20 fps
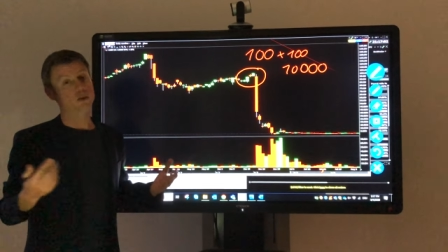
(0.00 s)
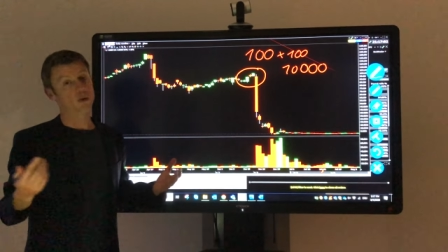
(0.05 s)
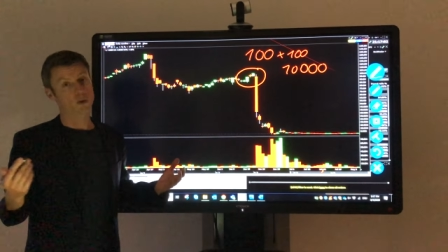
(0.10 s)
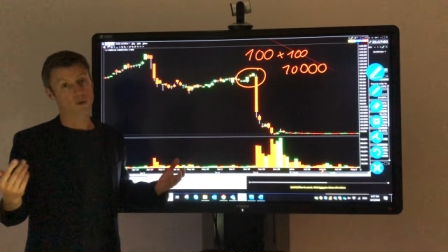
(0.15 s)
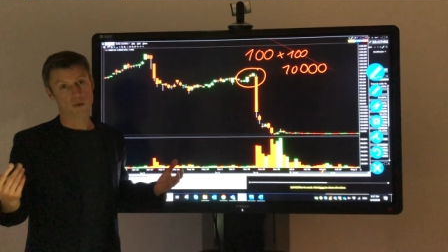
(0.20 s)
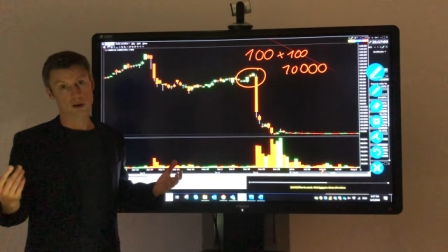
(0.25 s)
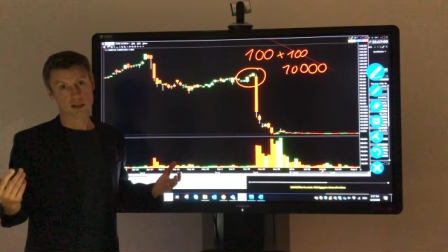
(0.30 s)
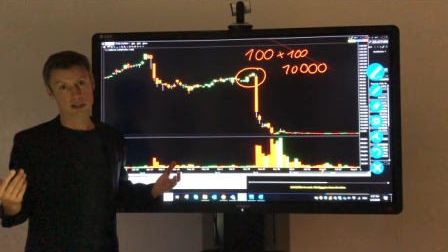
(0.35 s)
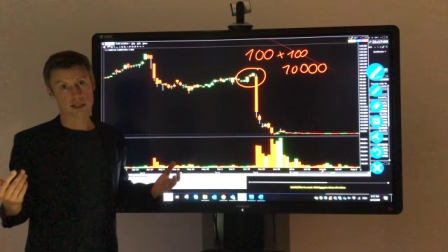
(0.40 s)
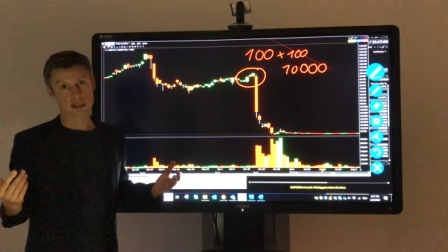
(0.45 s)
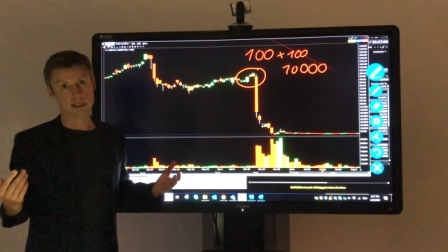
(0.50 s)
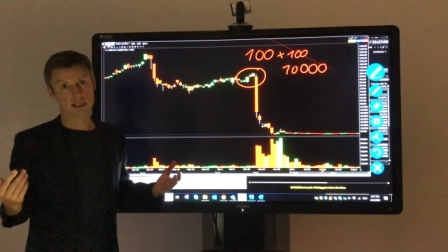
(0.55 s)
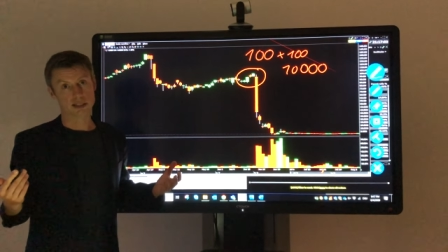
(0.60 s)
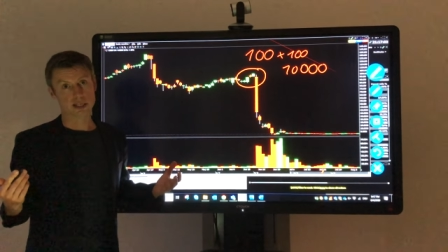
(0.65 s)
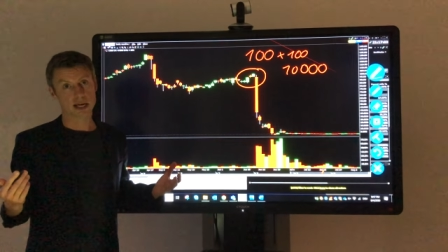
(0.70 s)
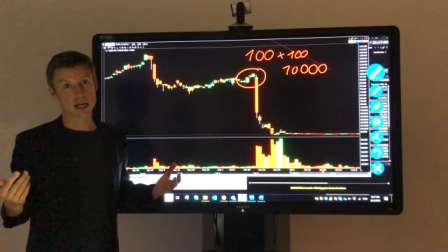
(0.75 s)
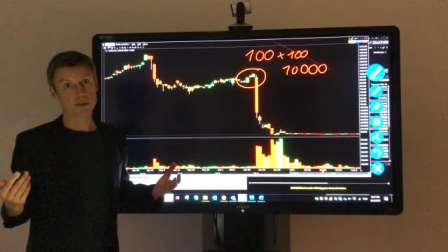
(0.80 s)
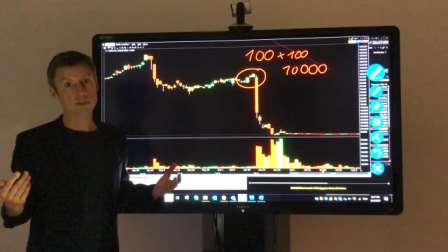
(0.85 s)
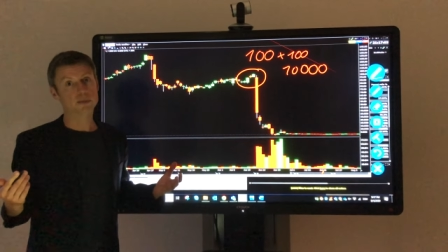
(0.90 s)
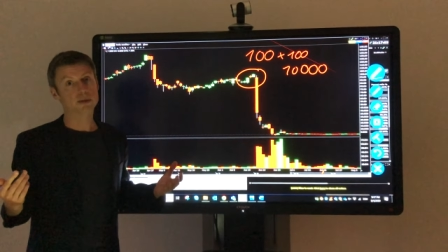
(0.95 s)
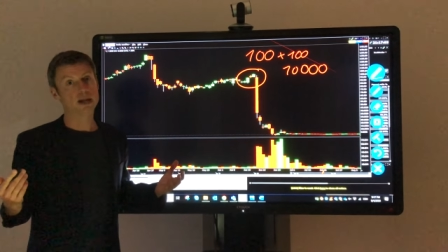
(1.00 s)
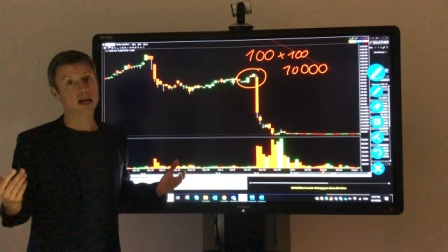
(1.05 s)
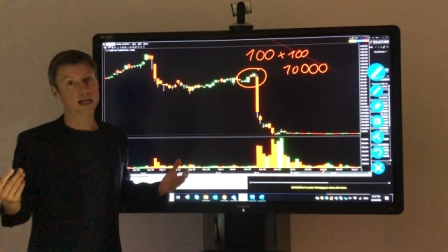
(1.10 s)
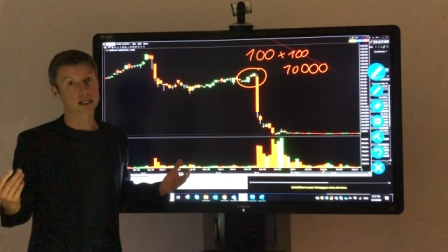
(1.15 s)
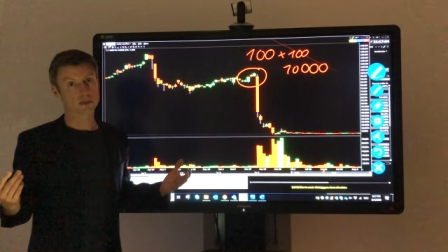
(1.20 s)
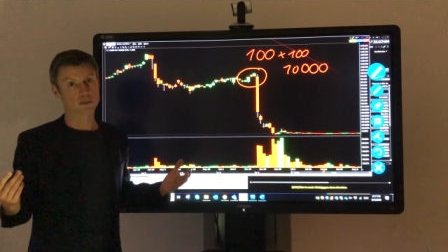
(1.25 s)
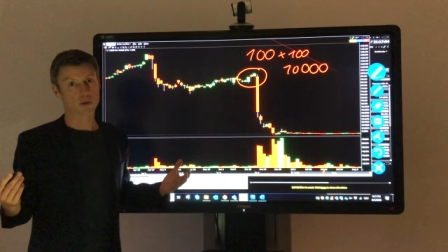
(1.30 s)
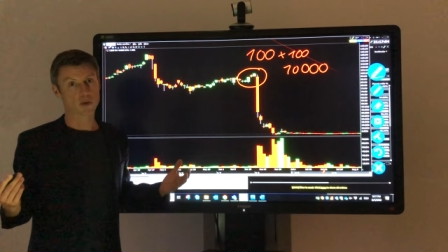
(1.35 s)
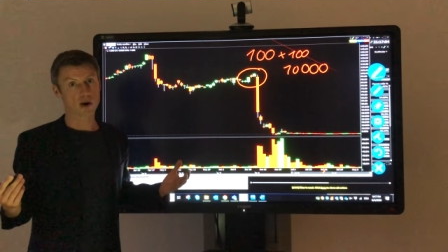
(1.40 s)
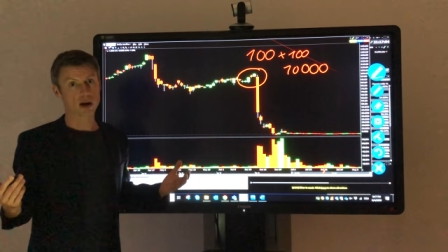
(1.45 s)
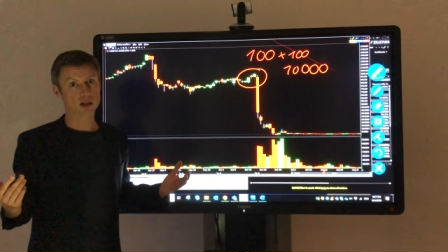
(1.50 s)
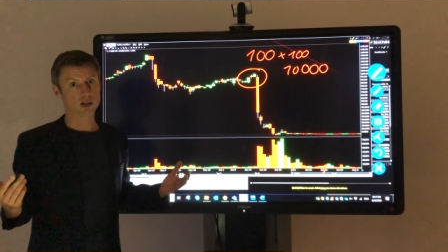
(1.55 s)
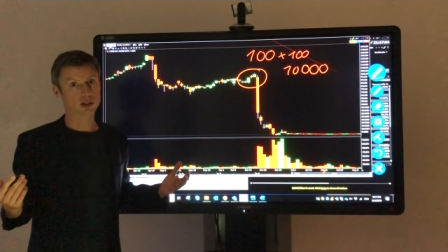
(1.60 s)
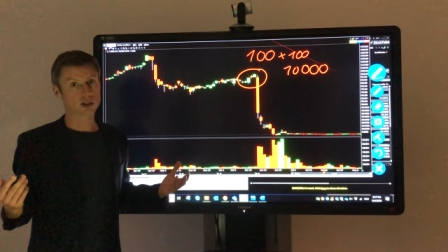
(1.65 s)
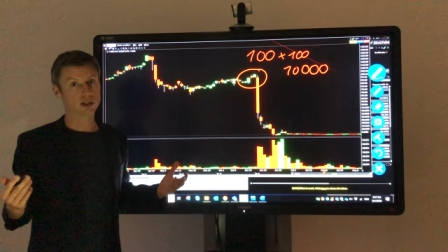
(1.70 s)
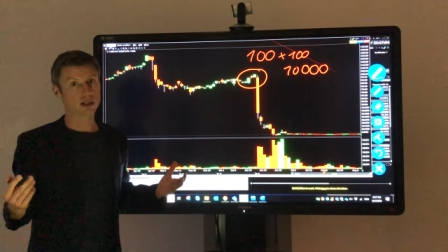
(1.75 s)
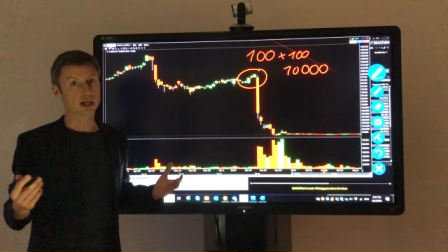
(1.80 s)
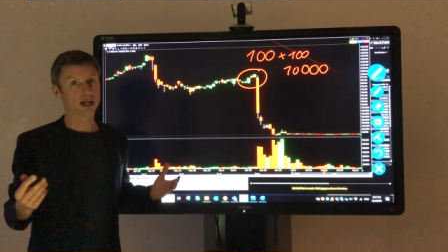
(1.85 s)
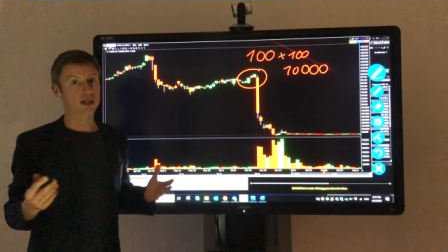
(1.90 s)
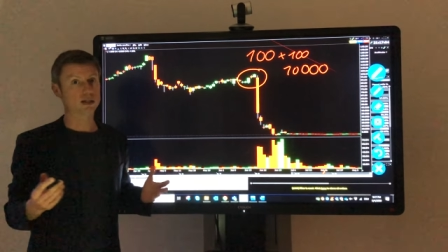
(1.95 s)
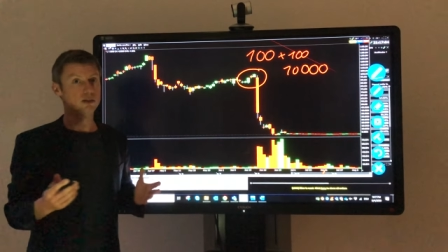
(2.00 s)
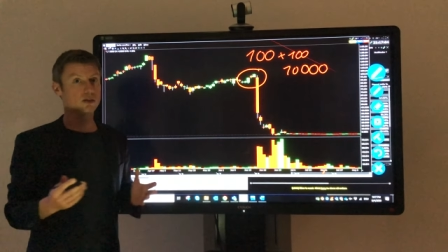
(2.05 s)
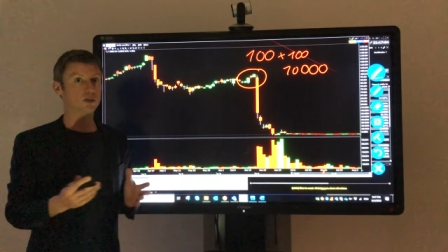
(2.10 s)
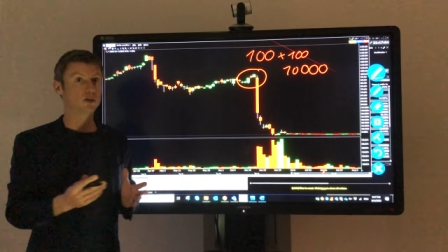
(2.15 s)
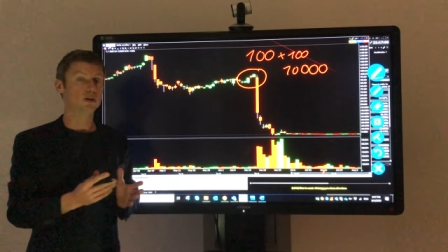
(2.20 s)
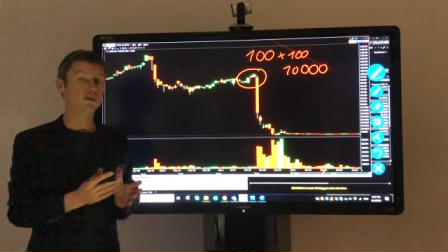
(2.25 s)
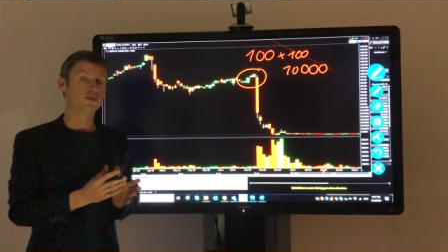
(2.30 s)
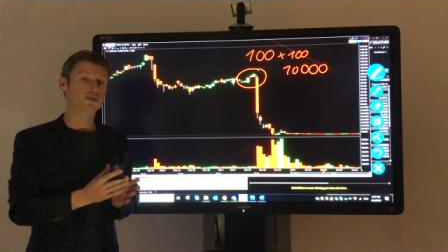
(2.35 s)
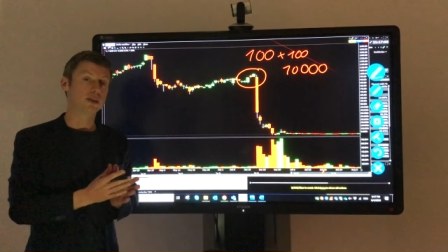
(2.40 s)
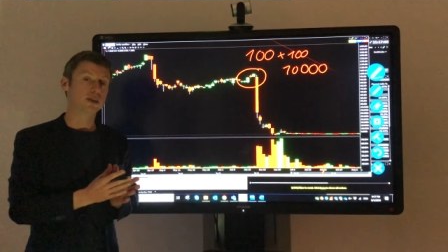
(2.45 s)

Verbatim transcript: always the same, the expiration date. So if